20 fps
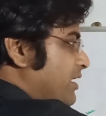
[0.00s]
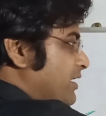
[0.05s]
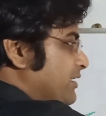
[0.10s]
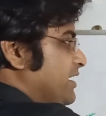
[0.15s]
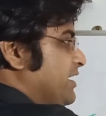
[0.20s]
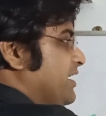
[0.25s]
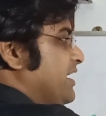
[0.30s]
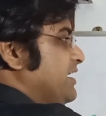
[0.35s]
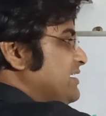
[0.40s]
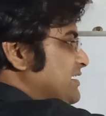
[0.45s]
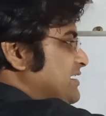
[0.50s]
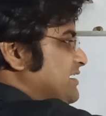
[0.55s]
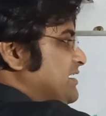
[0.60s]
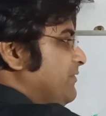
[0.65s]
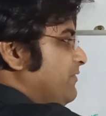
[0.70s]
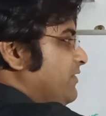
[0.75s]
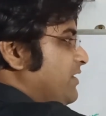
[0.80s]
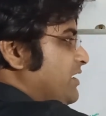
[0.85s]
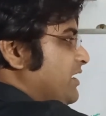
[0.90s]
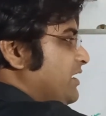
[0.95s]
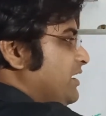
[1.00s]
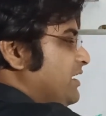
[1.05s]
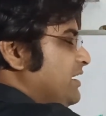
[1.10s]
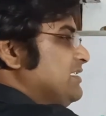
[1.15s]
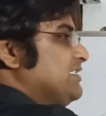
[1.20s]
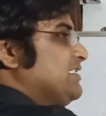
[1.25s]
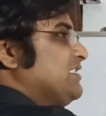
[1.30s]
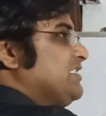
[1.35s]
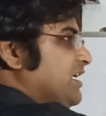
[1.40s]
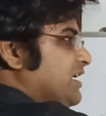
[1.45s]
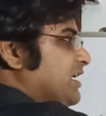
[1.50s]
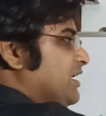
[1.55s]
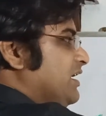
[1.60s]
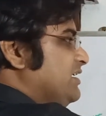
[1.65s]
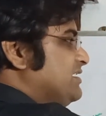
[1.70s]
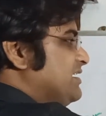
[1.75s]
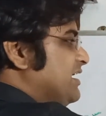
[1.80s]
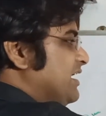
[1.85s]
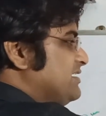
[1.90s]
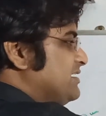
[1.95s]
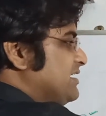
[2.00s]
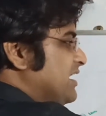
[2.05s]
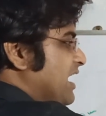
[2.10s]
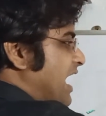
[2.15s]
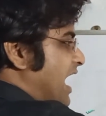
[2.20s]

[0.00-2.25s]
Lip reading: the resistivity is decreases